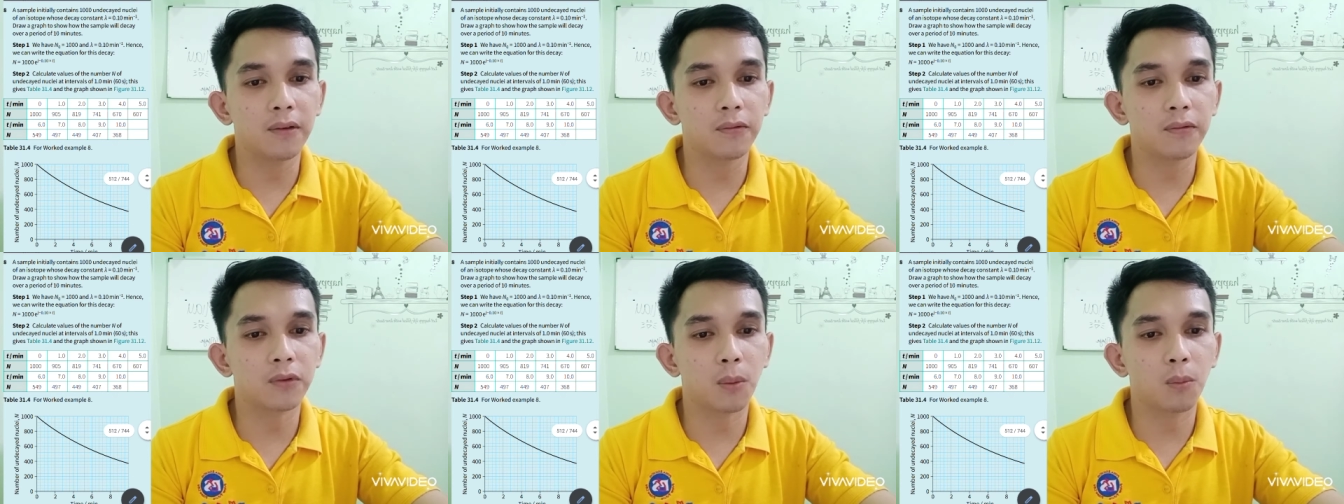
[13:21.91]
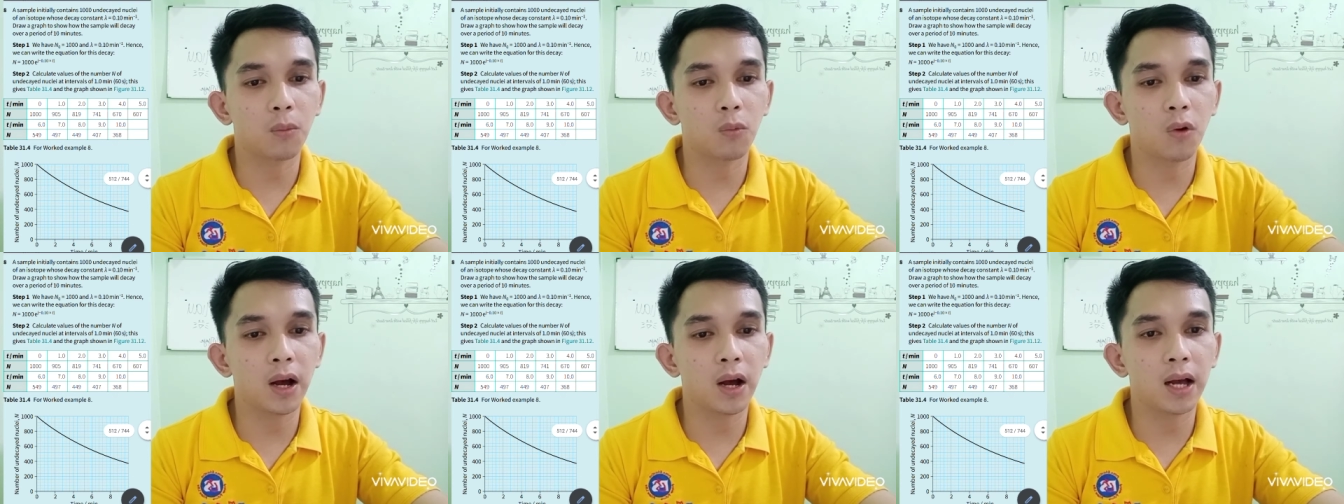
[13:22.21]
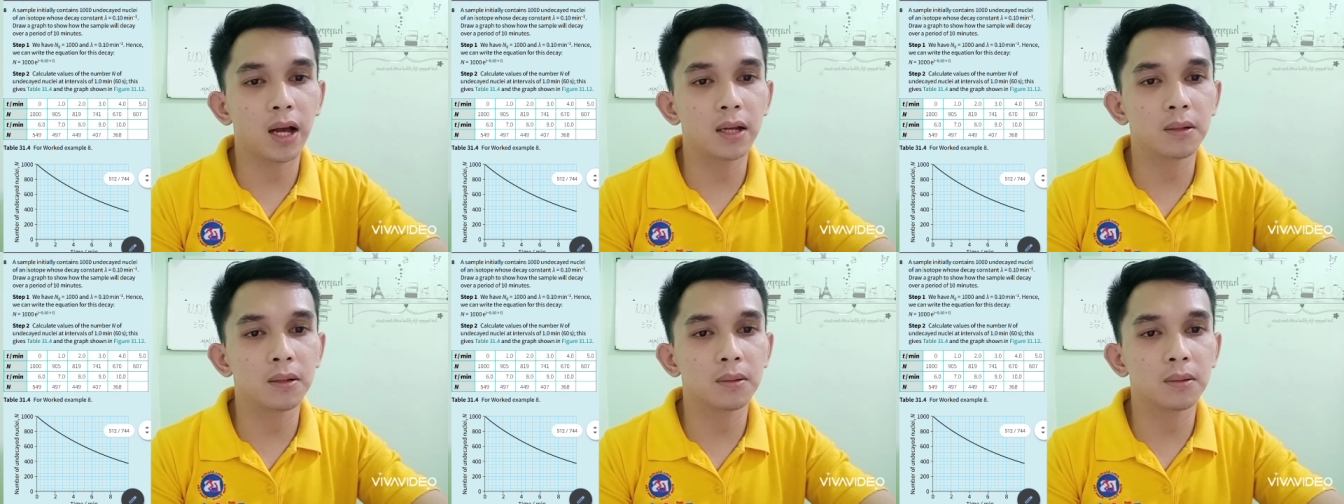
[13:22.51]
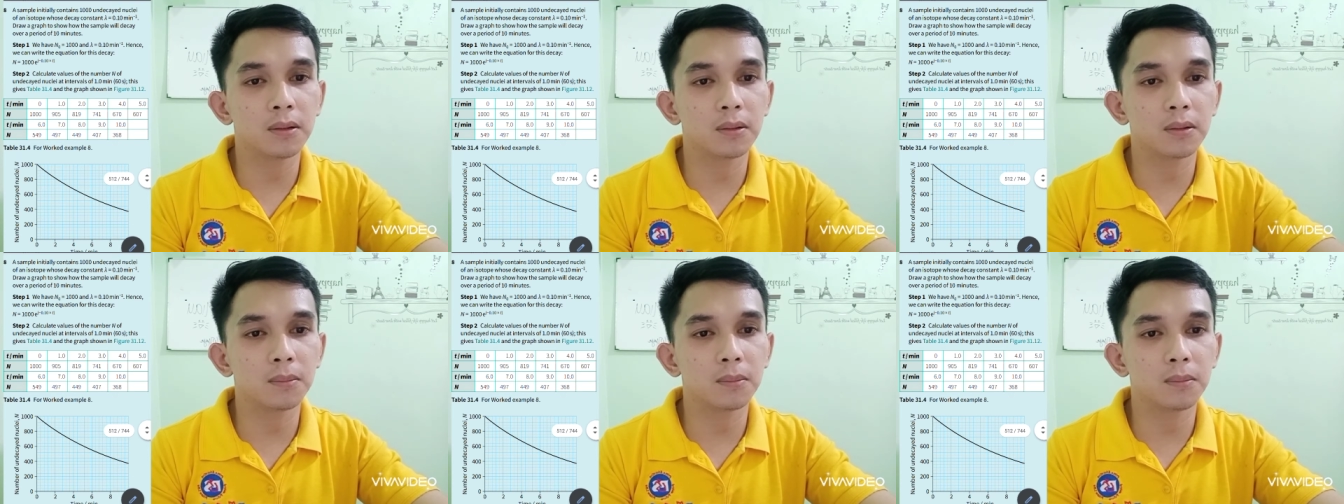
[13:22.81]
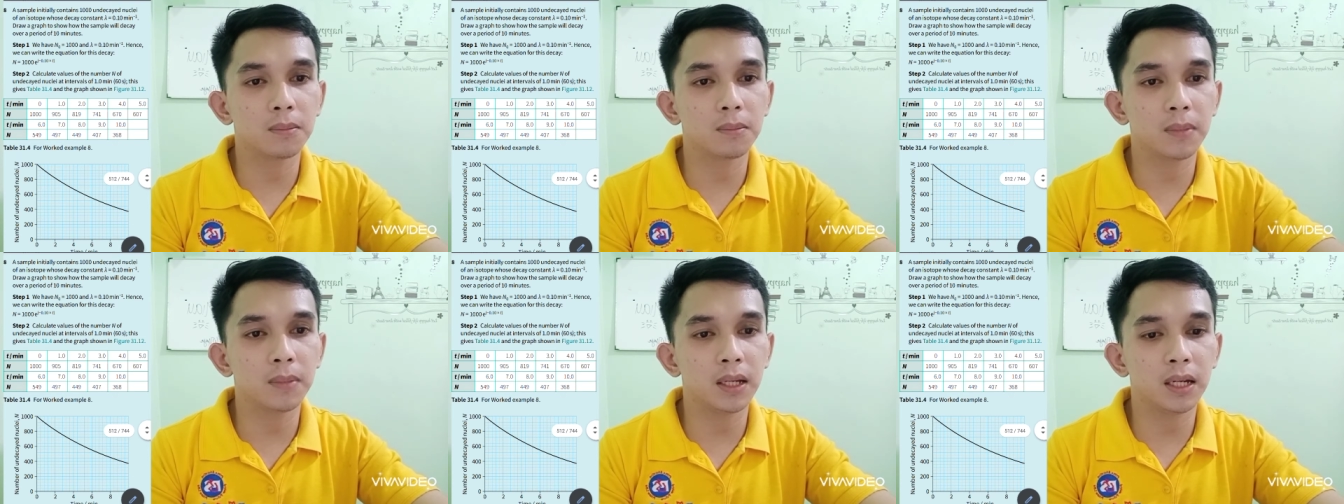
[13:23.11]
from 1
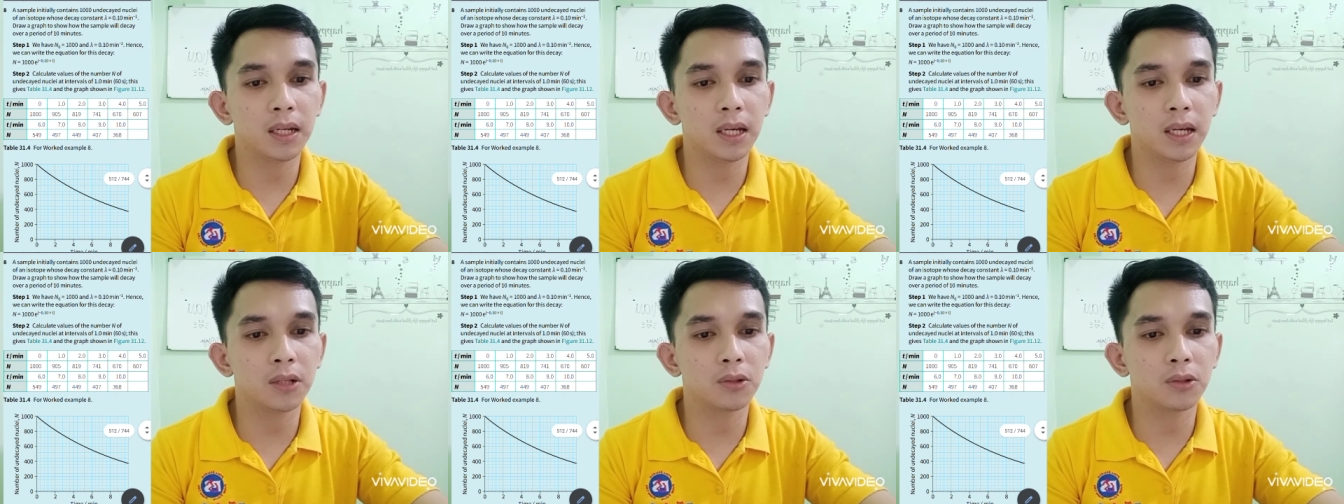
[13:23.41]
minute